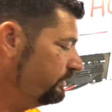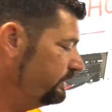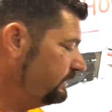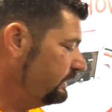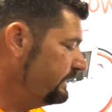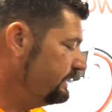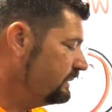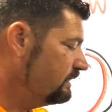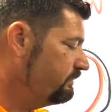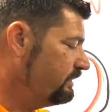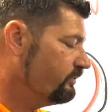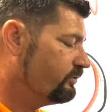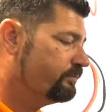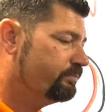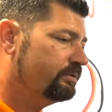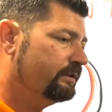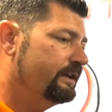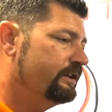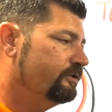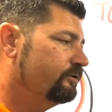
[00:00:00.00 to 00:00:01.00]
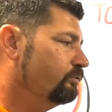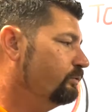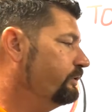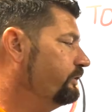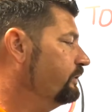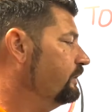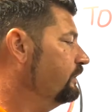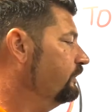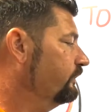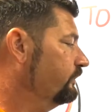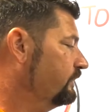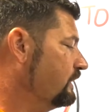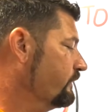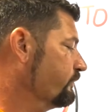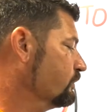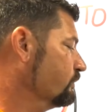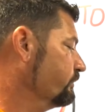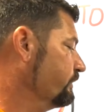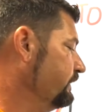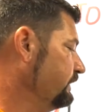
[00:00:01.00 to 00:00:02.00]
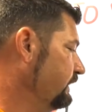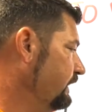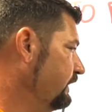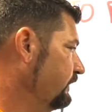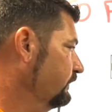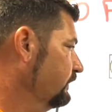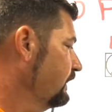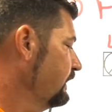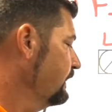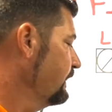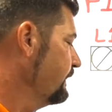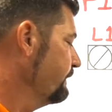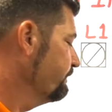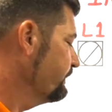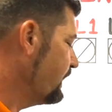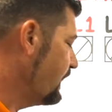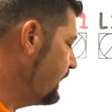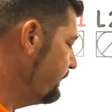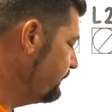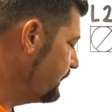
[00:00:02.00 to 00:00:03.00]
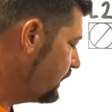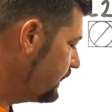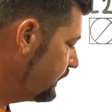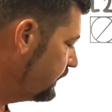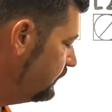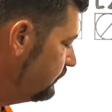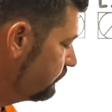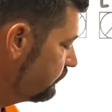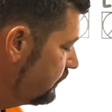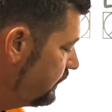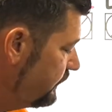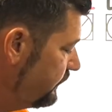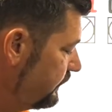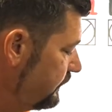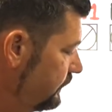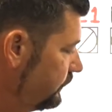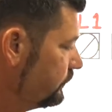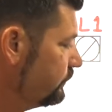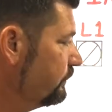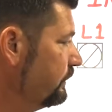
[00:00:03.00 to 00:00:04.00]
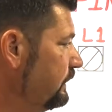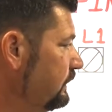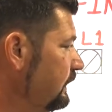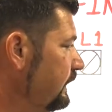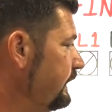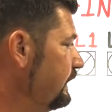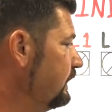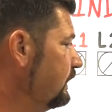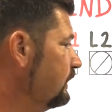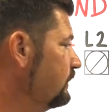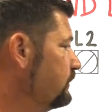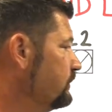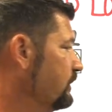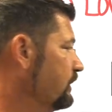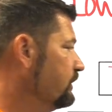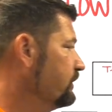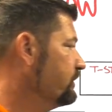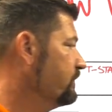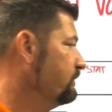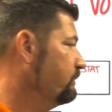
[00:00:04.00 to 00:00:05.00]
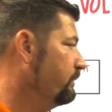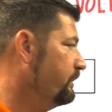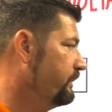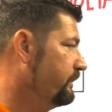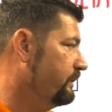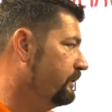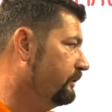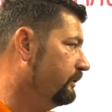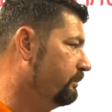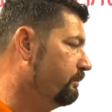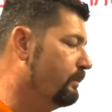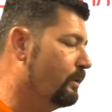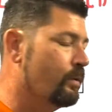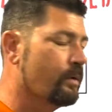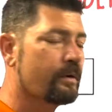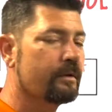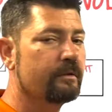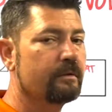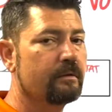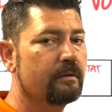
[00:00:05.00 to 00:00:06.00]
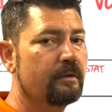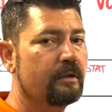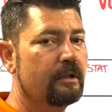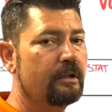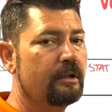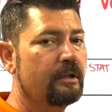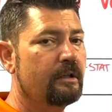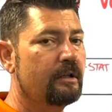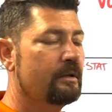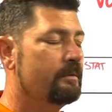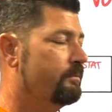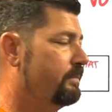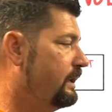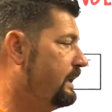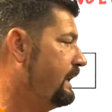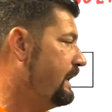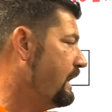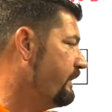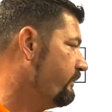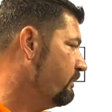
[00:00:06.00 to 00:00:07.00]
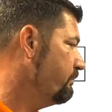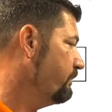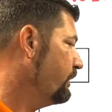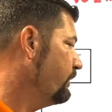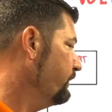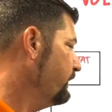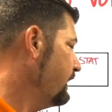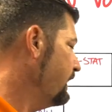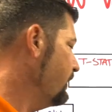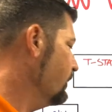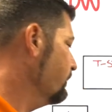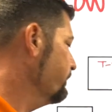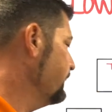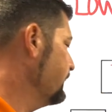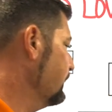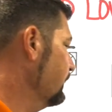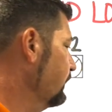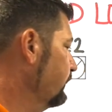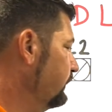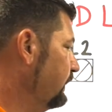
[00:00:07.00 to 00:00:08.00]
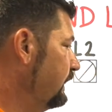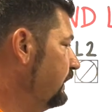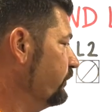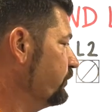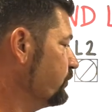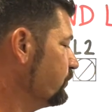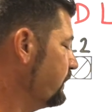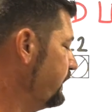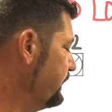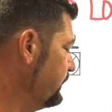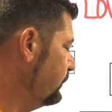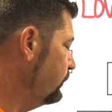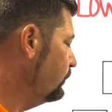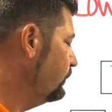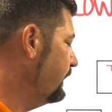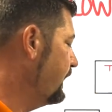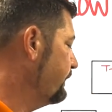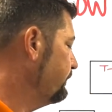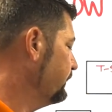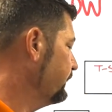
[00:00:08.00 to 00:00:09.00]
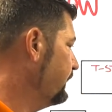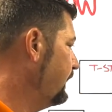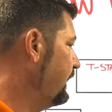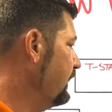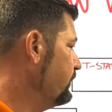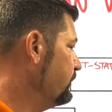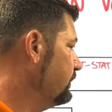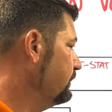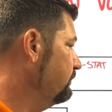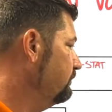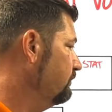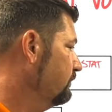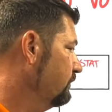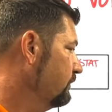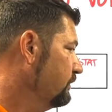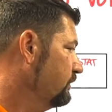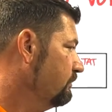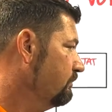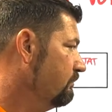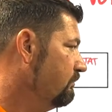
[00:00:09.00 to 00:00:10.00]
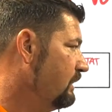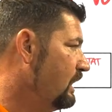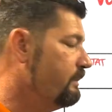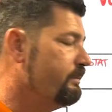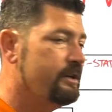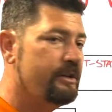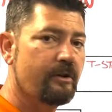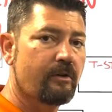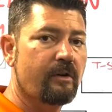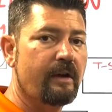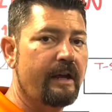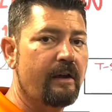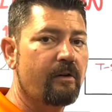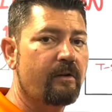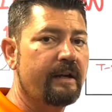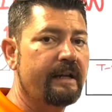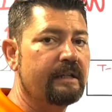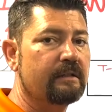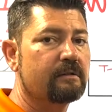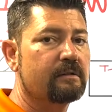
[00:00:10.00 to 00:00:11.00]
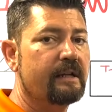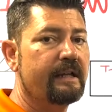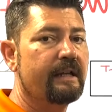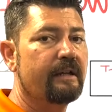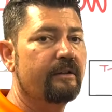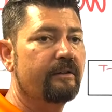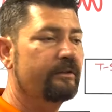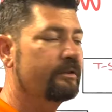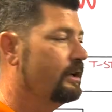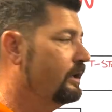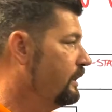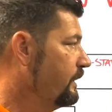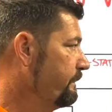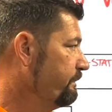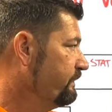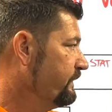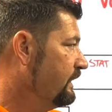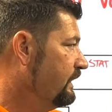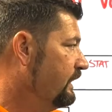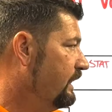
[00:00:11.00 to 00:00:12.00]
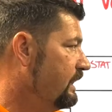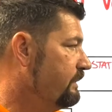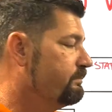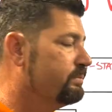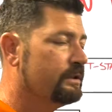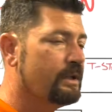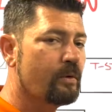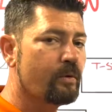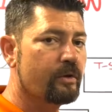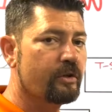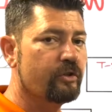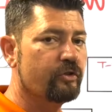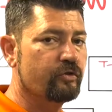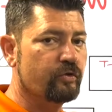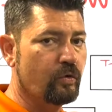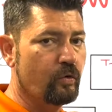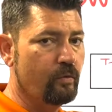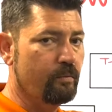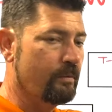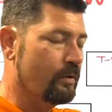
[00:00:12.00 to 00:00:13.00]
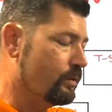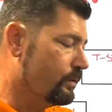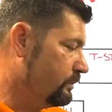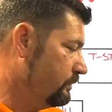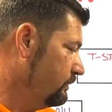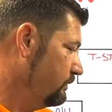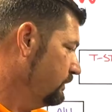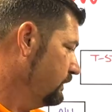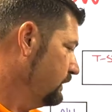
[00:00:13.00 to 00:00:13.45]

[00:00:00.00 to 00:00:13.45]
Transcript: relay can be replaced with several relays. I'm not going to run this relay in conjunction with this board, but I have them both here because in a straight cool application, maybe your air handler has a blower control board.